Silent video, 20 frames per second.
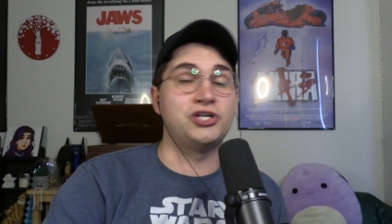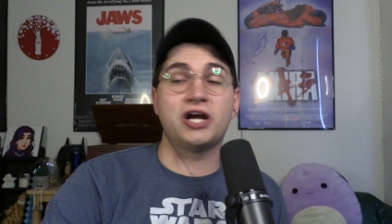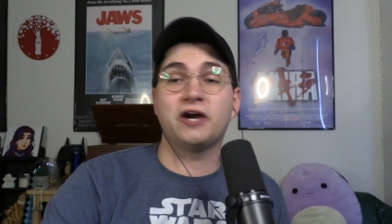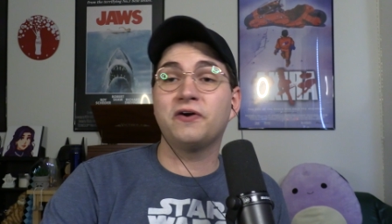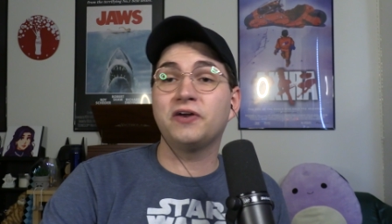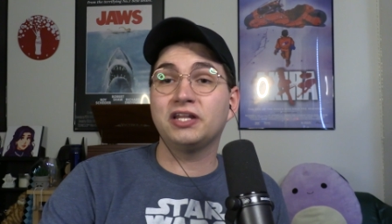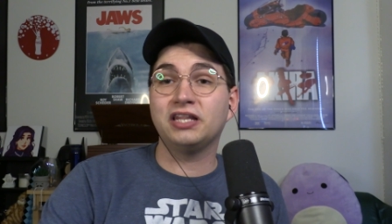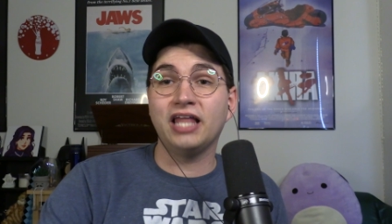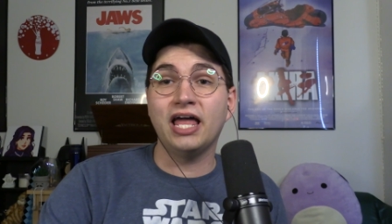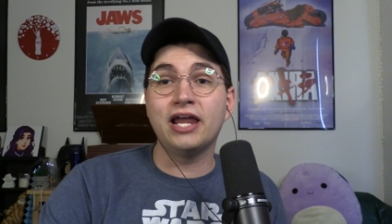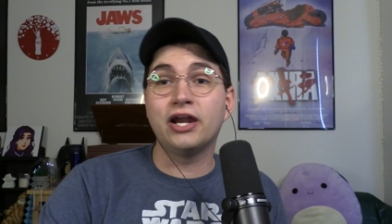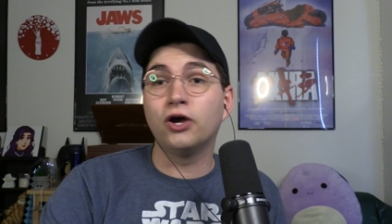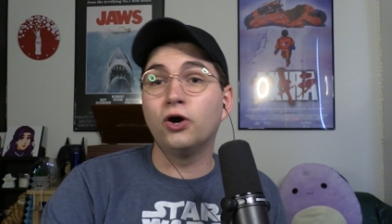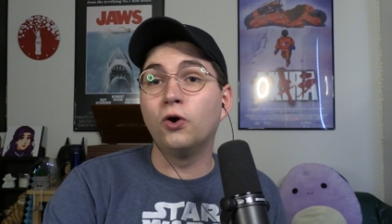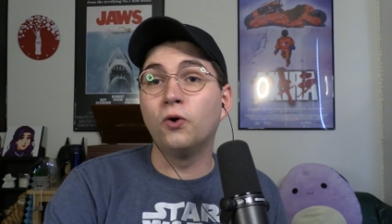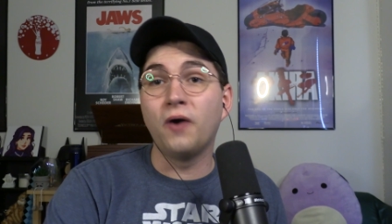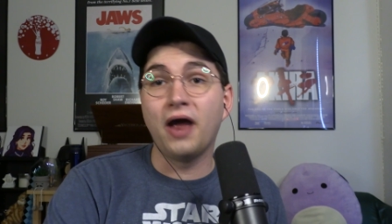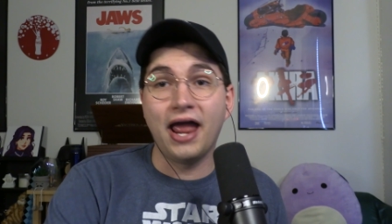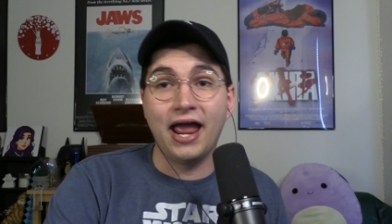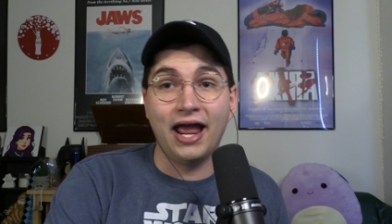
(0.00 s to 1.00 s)
Jared
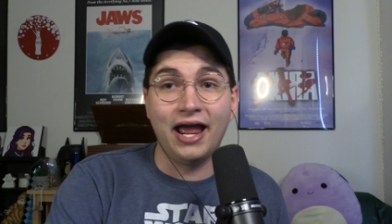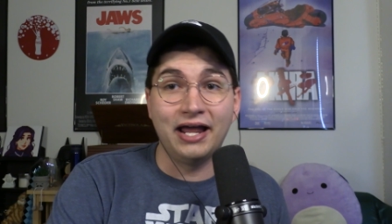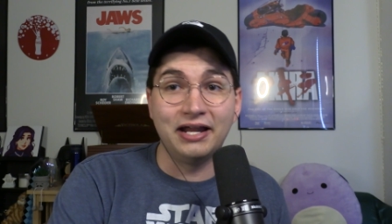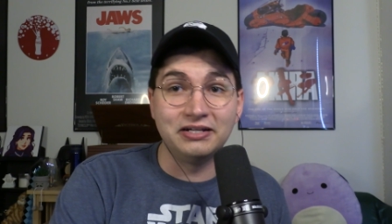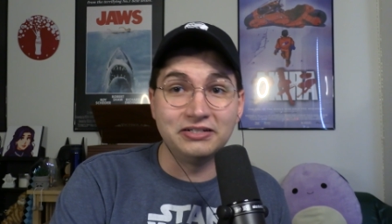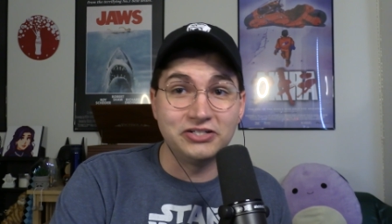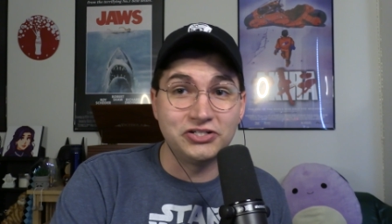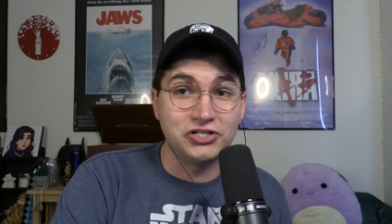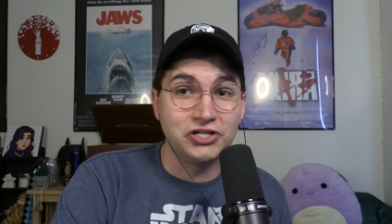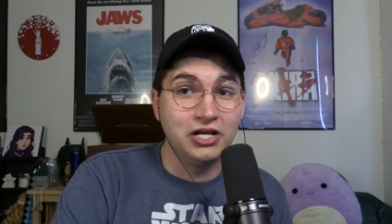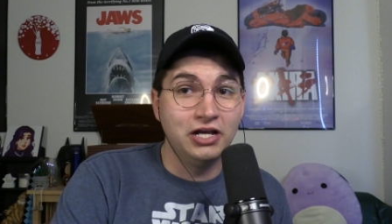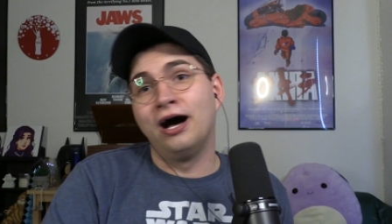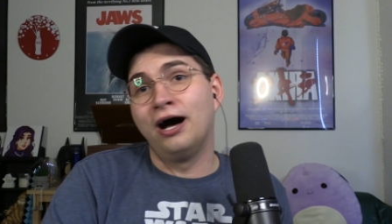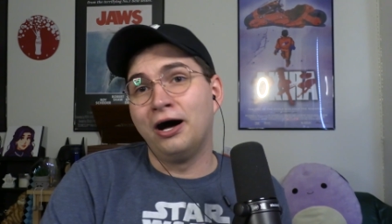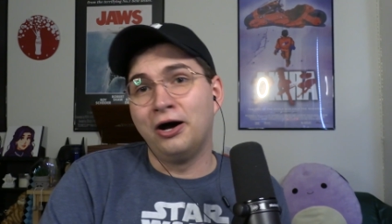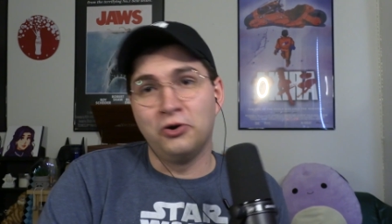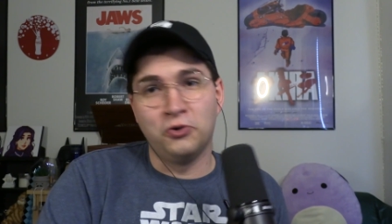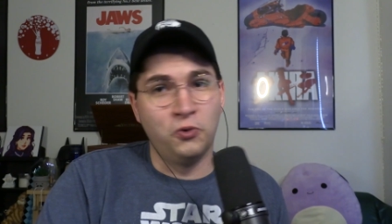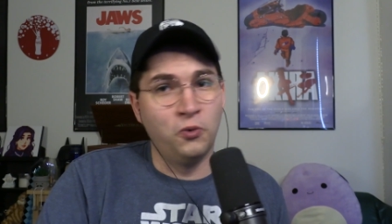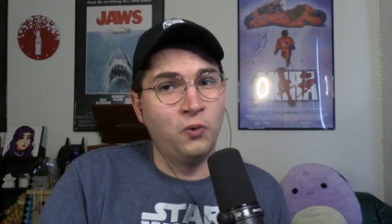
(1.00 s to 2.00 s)
Leto and
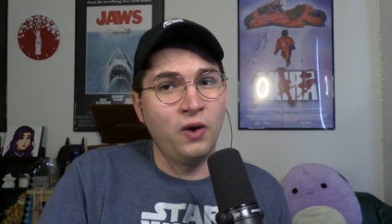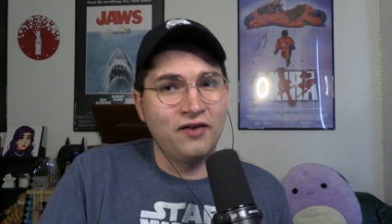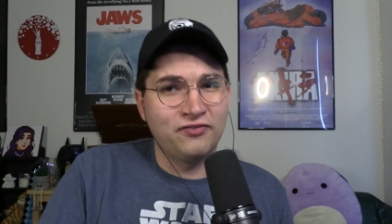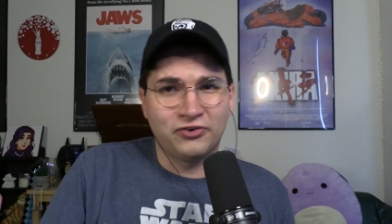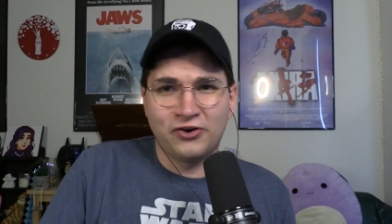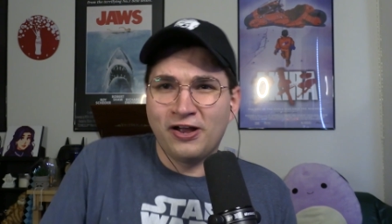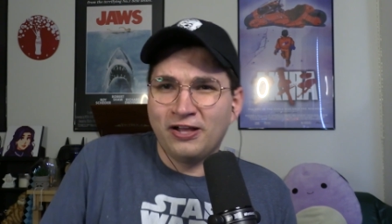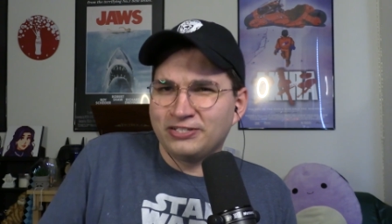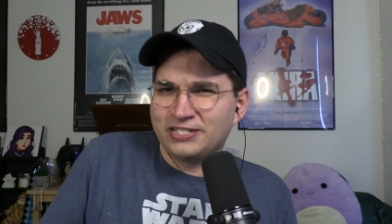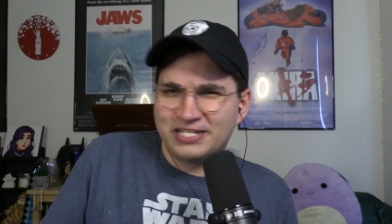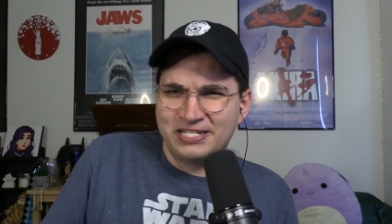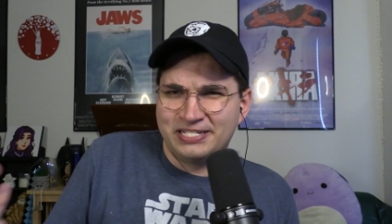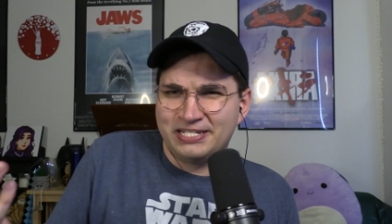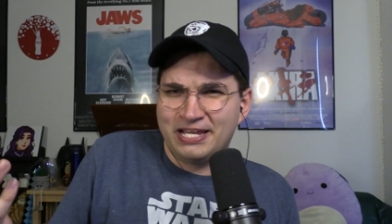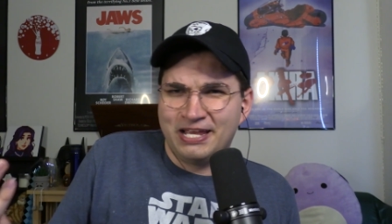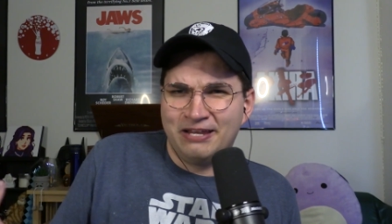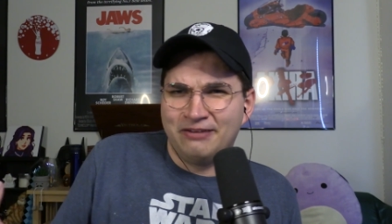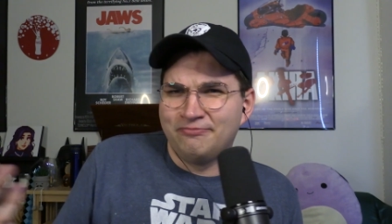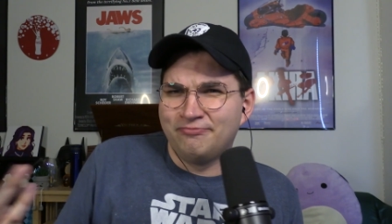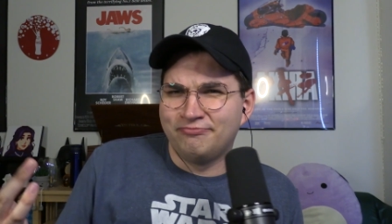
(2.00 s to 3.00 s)
uh, whoever else is
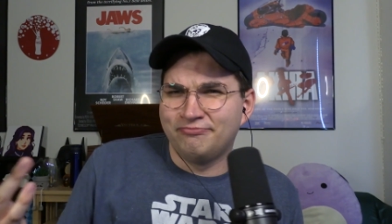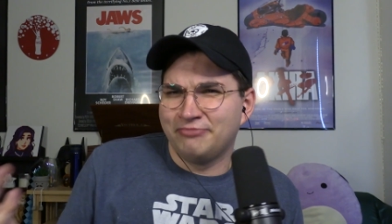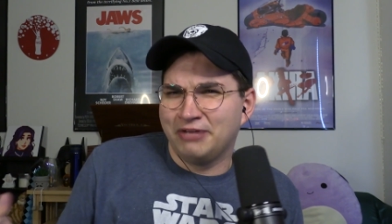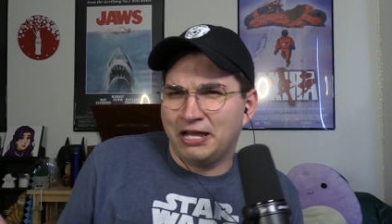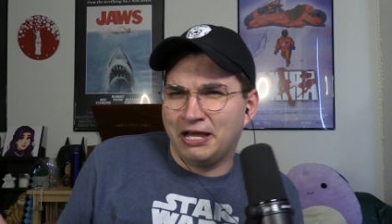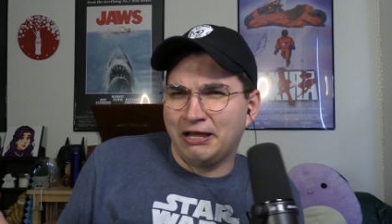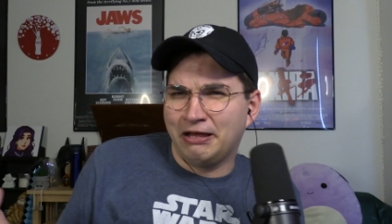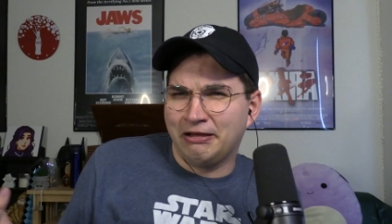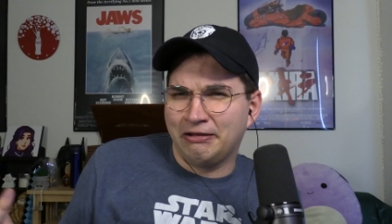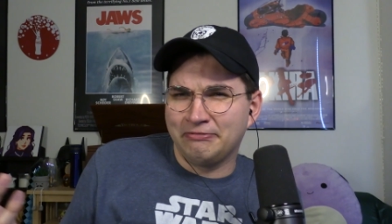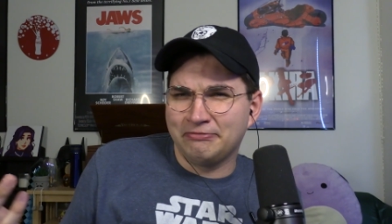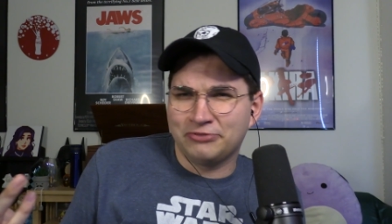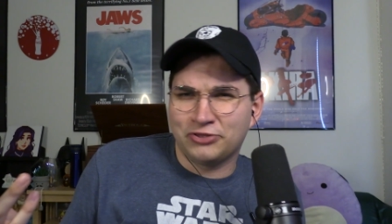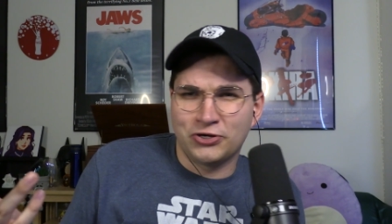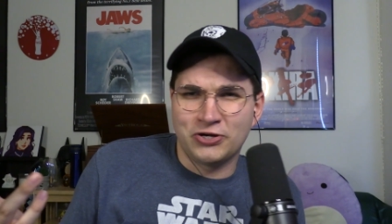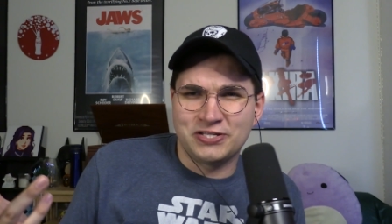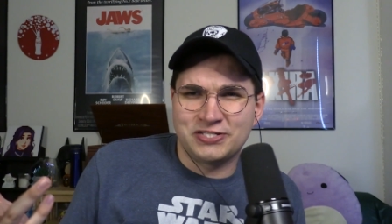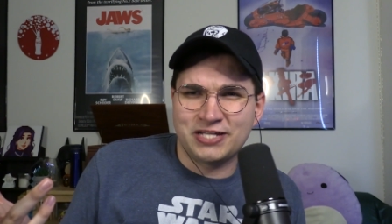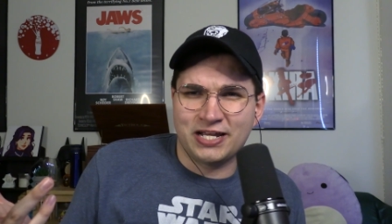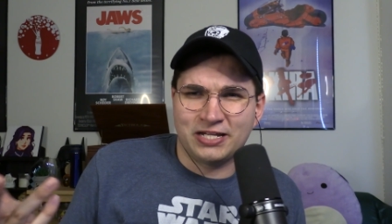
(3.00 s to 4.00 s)
in uh,
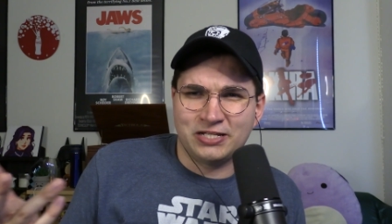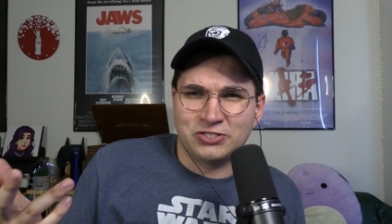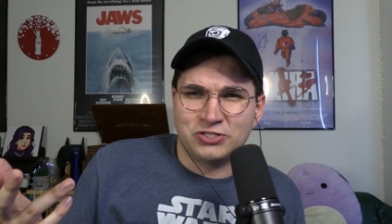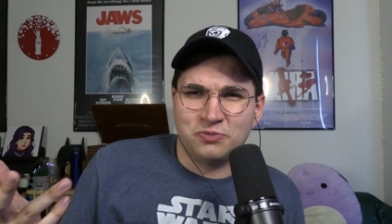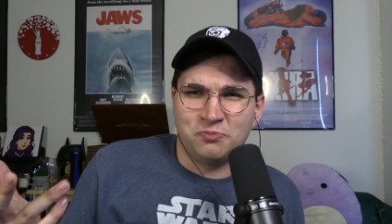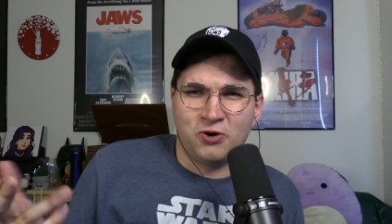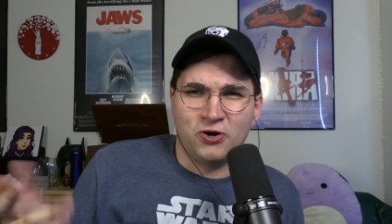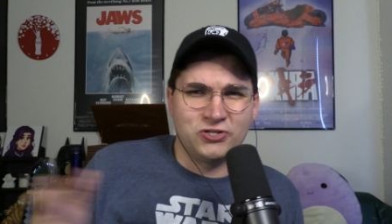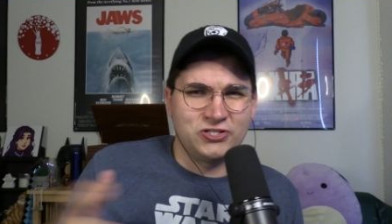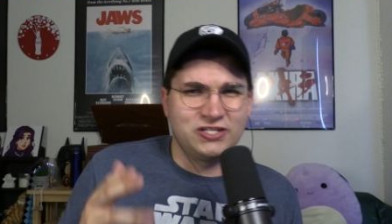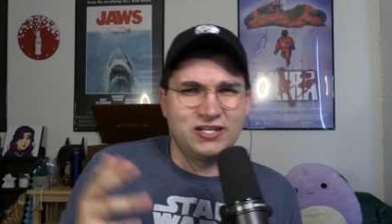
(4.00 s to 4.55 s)
30 Seconds to Mars.